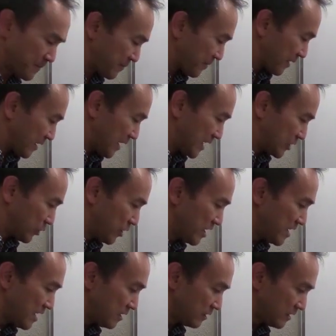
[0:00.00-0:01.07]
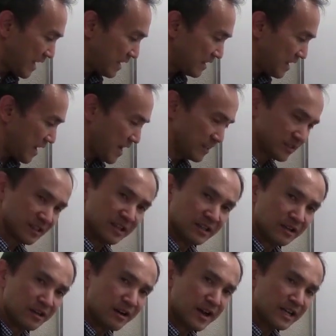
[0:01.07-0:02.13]
And so in that case, the
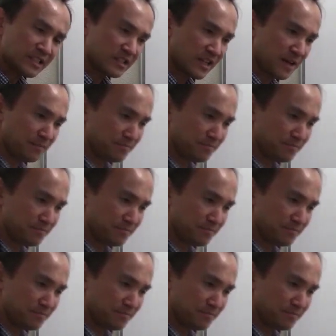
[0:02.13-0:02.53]
next step